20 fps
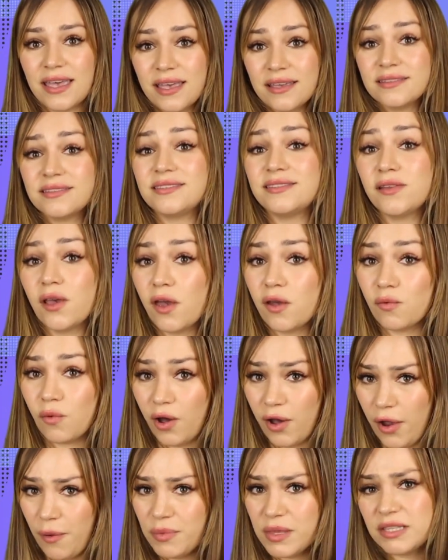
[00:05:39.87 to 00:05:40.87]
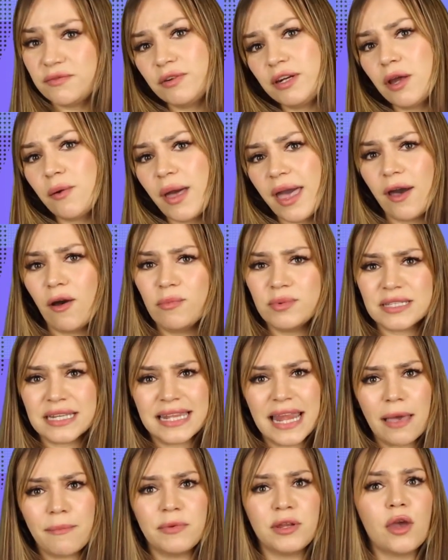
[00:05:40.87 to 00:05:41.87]
So, I hope this video helped.
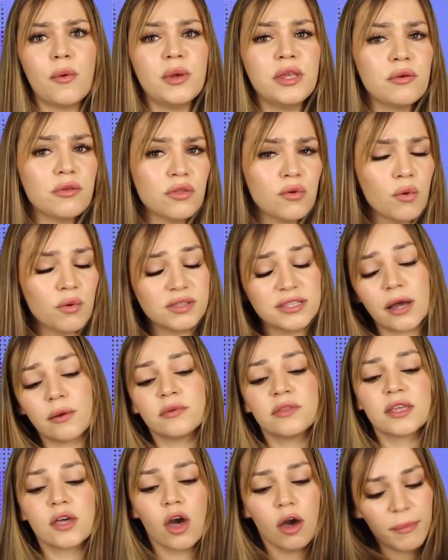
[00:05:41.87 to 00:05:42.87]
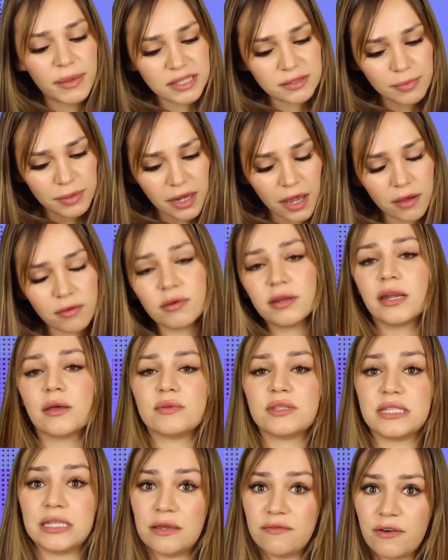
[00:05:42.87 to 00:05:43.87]
Let me know what you thought down in the comments below, and I'll
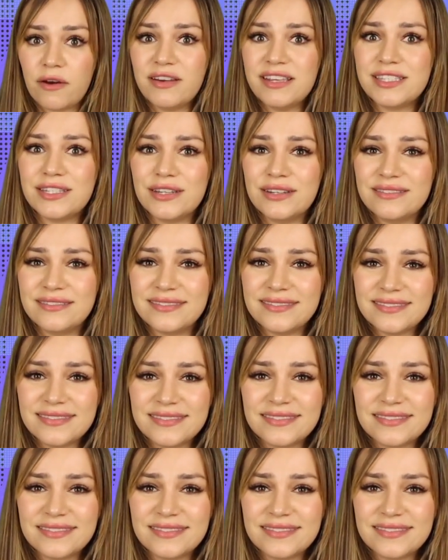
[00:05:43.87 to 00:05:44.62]
see you very soon.